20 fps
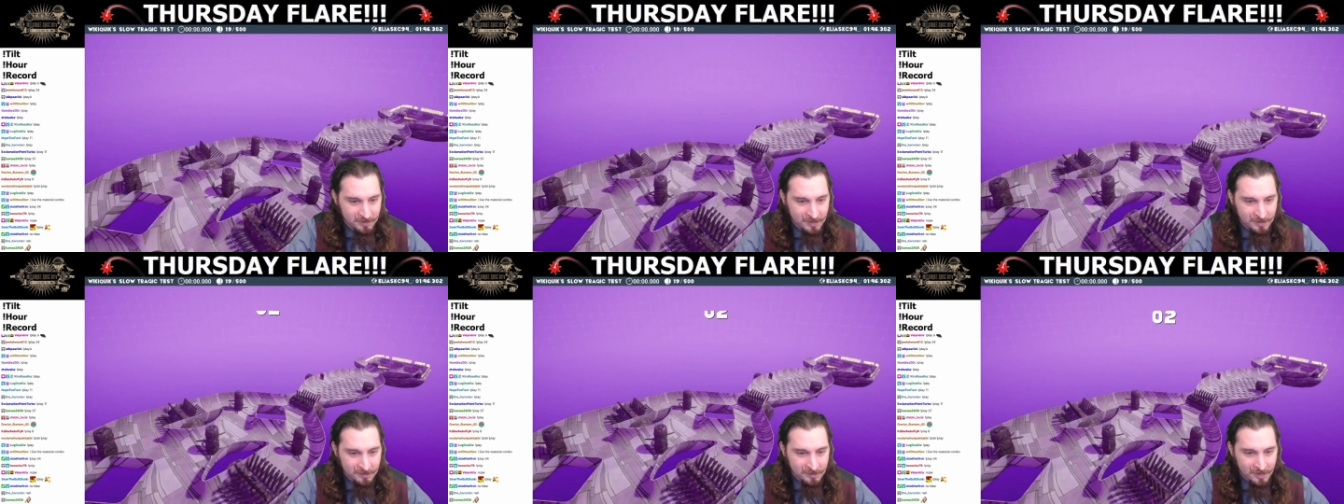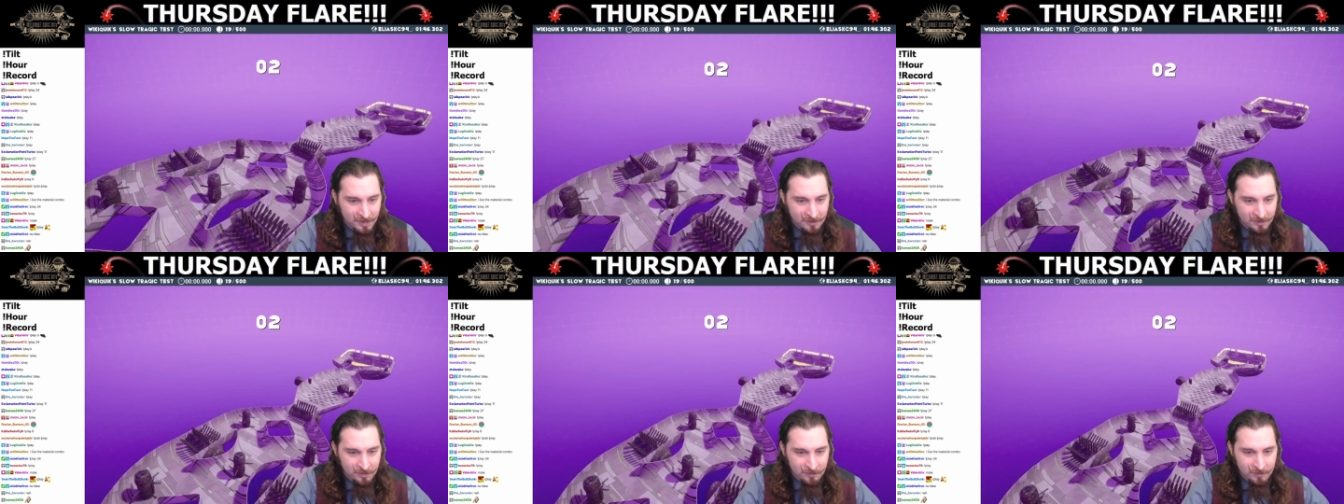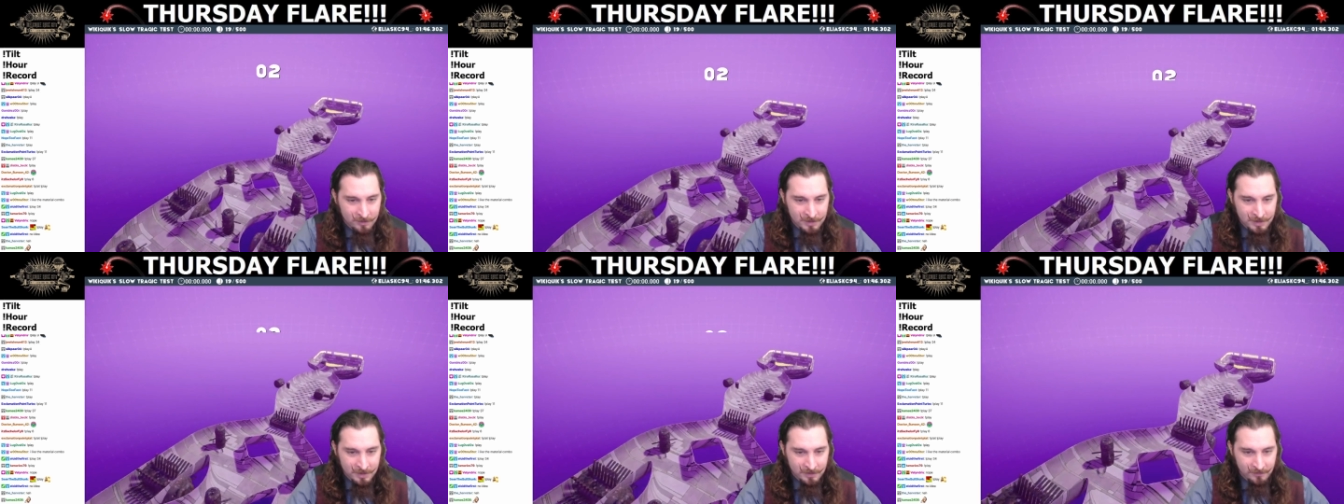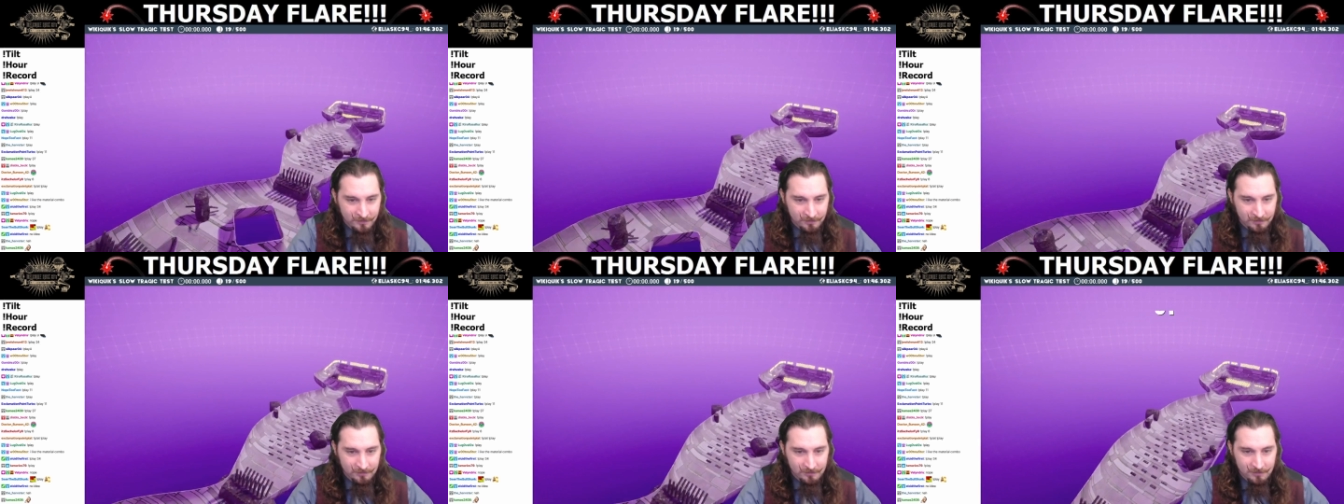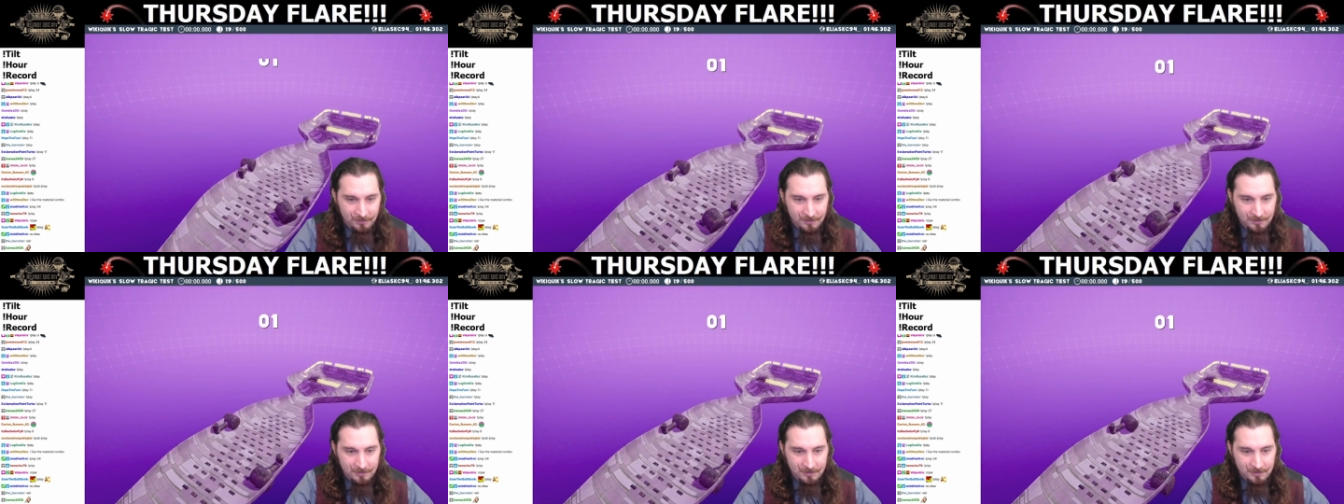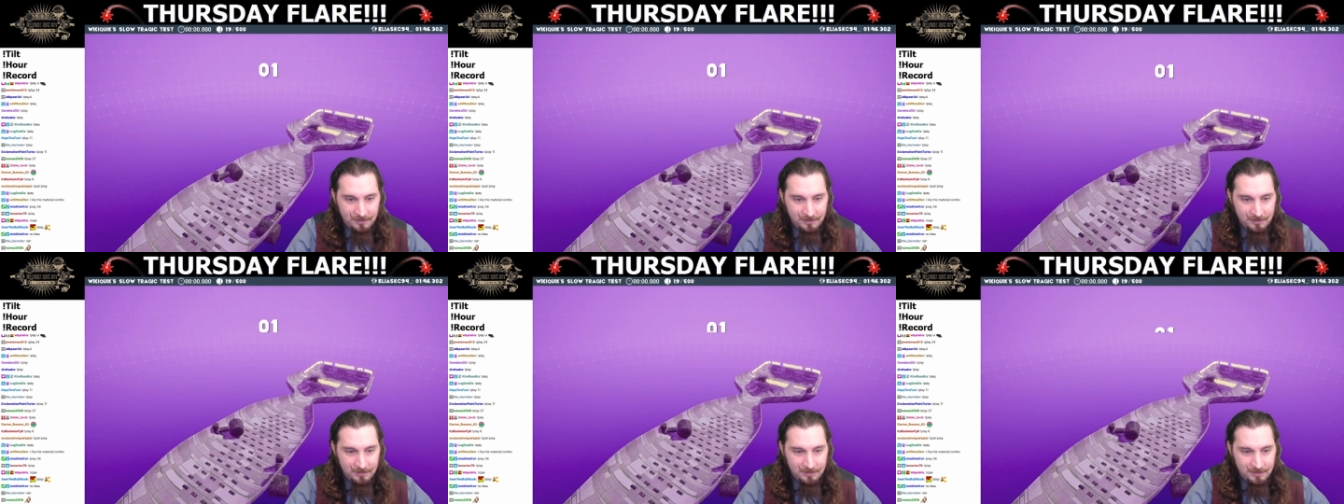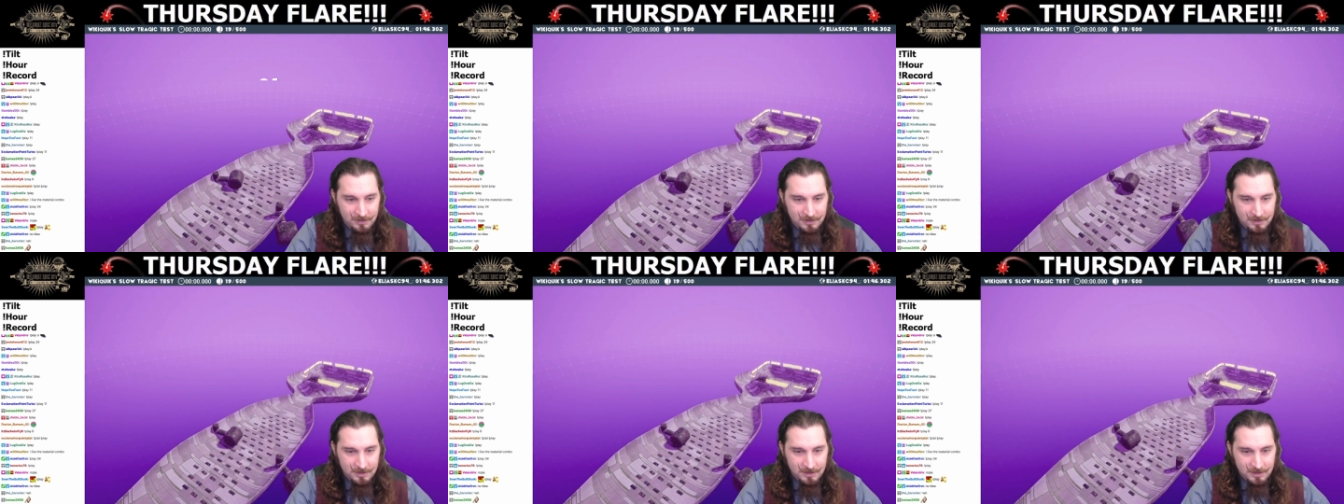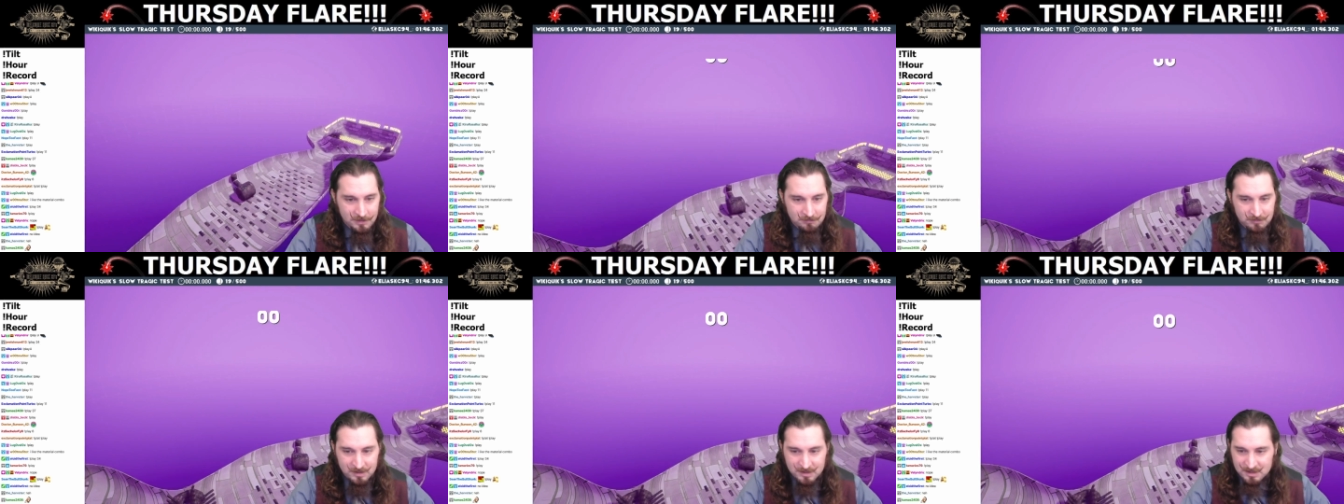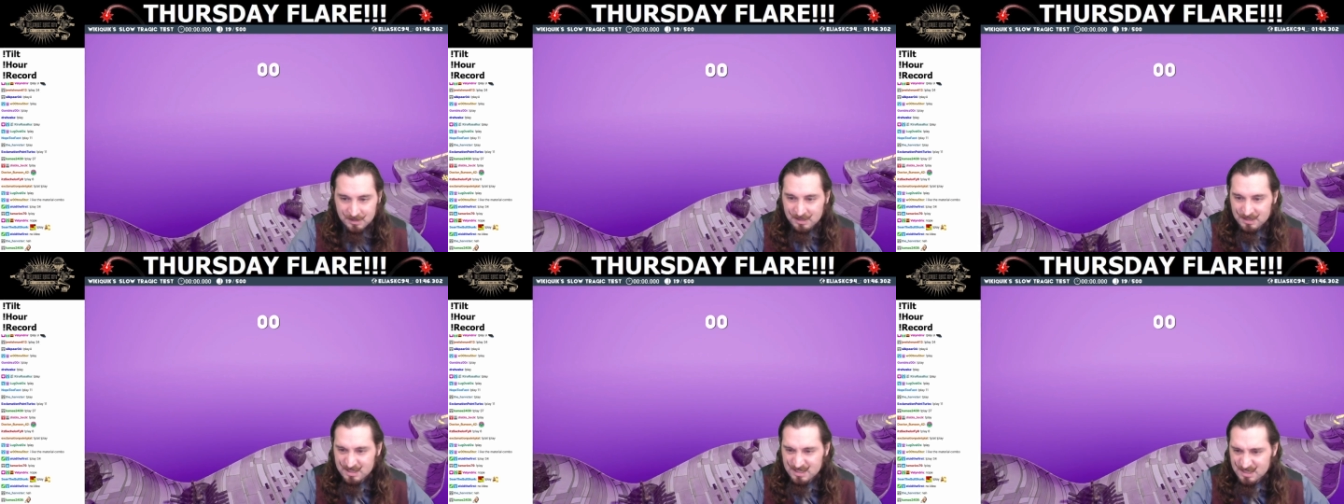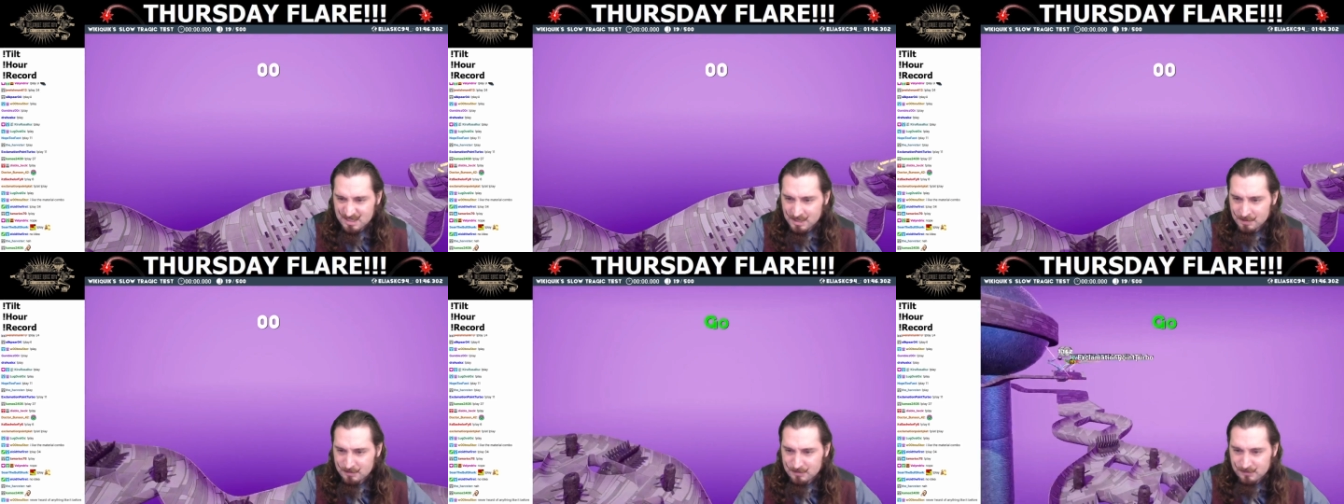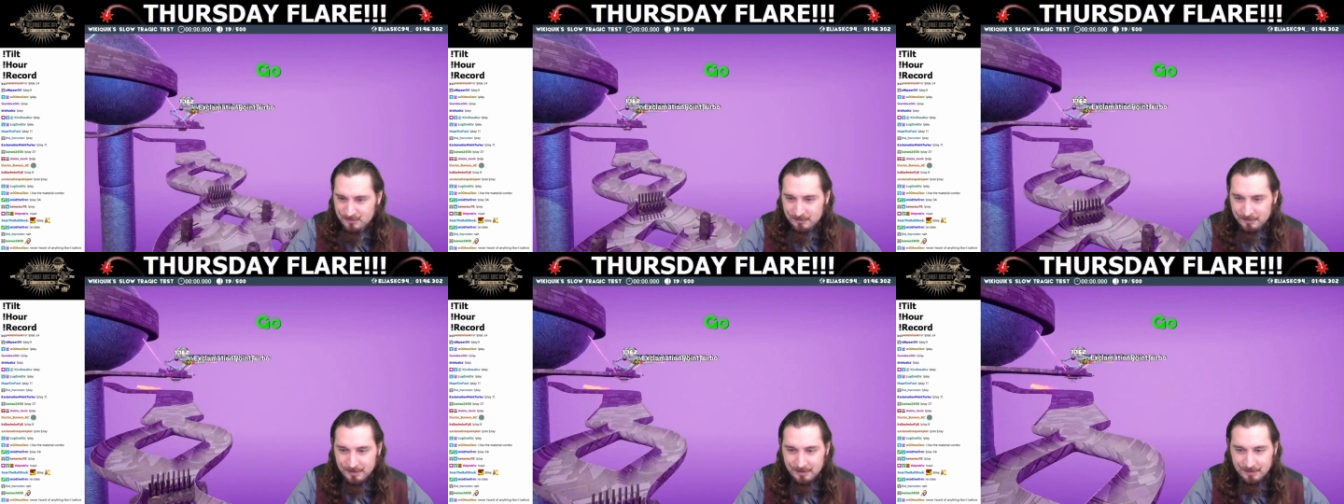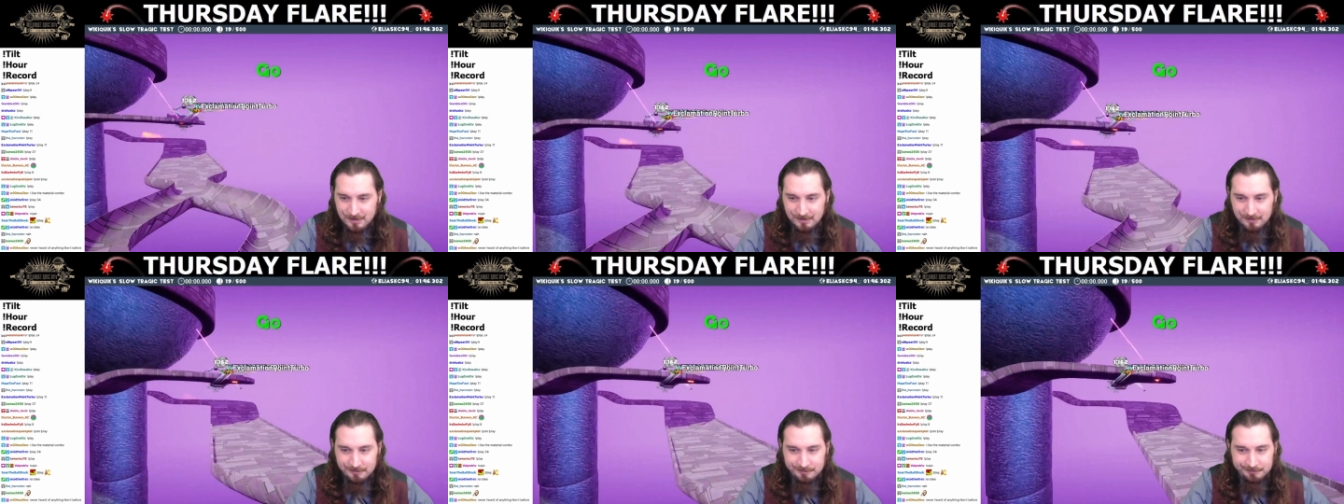I don't, I don't know what it is. It, it seems familiar.